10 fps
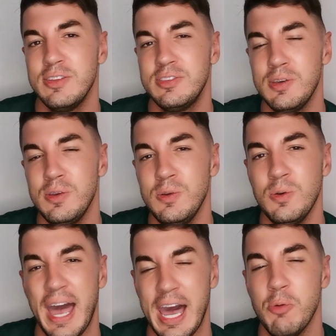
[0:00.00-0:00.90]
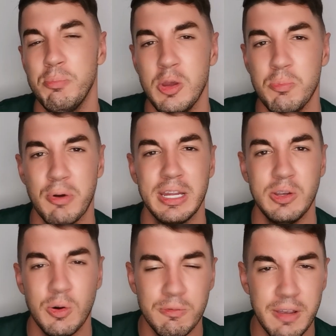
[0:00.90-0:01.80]
to help you bring
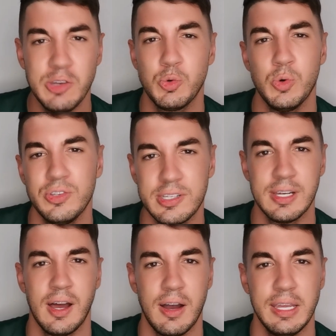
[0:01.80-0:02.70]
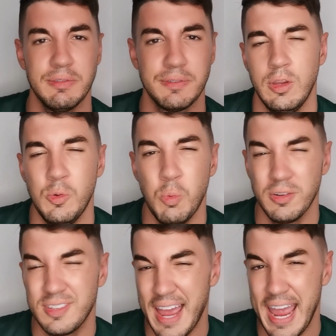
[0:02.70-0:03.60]
your visuals to life. You
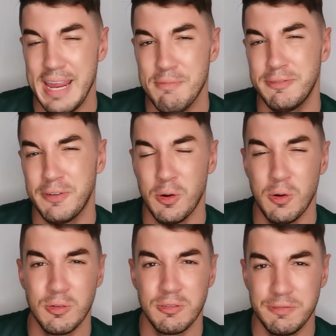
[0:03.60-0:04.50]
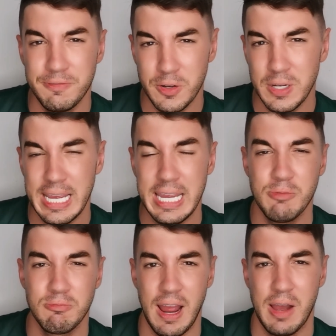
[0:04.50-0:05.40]
want to aim for
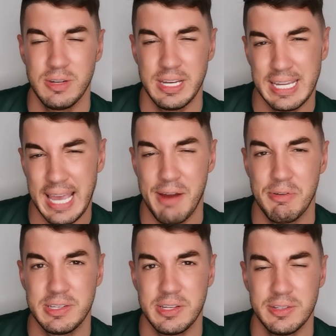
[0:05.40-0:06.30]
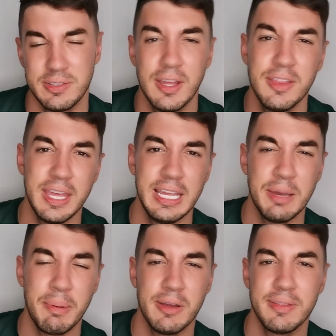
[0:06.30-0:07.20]
fully rounded characters. Think
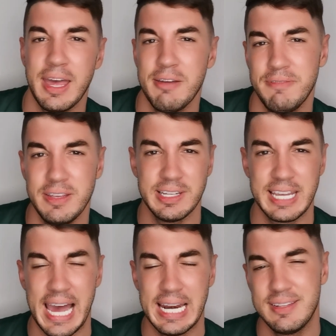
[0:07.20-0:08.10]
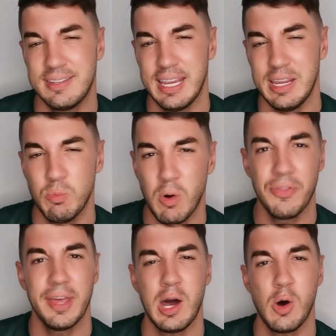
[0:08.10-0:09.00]
about their physicality,
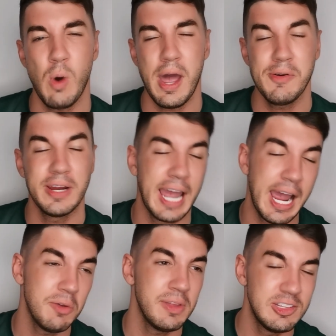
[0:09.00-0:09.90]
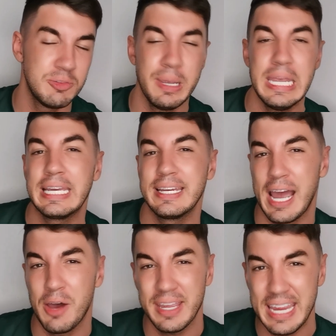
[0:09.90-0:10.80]
what they are wearing, how they speak, and
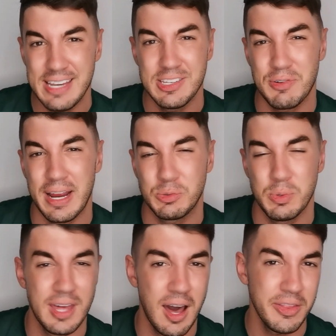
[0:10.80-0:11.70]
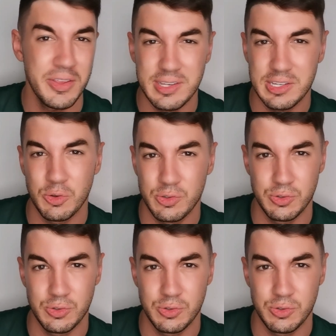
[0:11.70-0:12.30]
how they interact with others in your